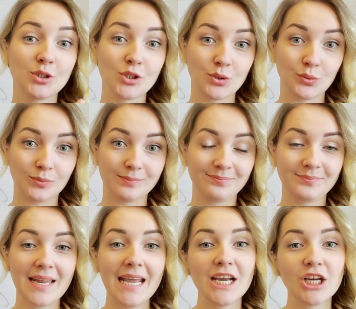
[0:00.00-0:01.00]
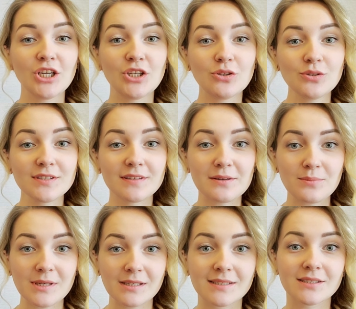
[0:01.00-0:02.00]
2. Use the
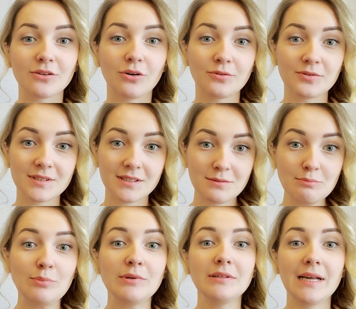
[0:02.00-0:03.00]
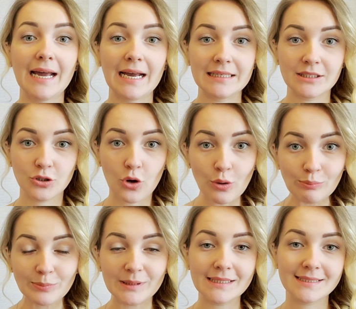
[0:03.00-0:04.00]
mix of simple and
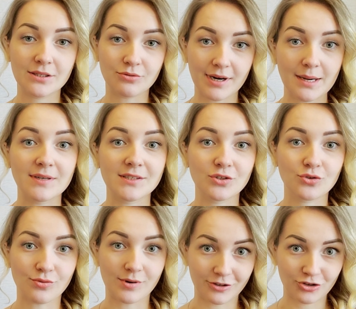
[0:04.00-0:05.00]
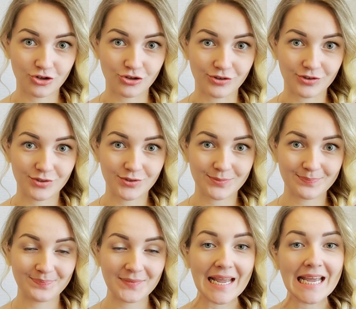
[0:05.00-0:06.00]
complex grammar structures.
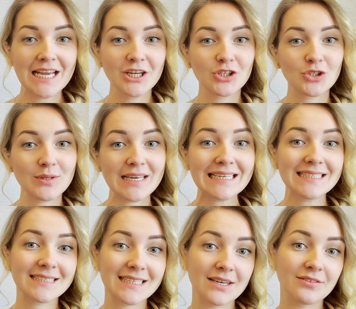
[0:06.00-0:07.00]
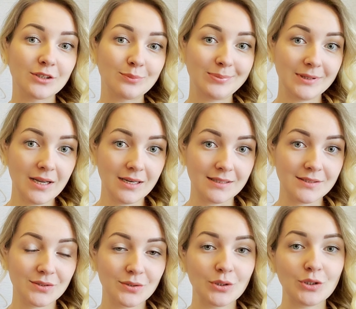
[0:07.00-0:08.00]
To get 7+,
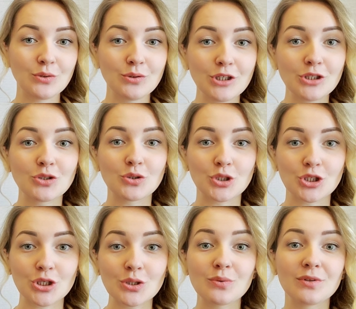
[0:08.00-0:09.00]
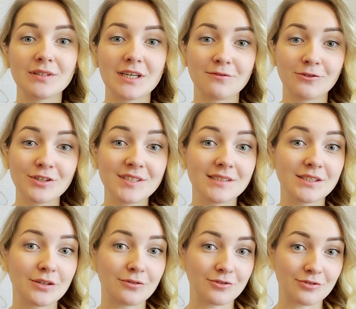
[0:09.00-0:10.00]
you need to show the
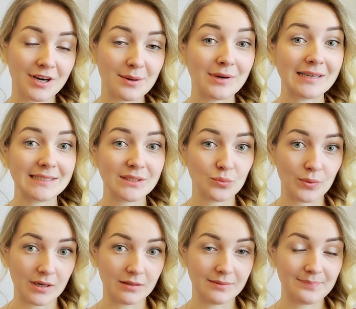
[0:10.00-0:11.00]
diversity of grammar as well.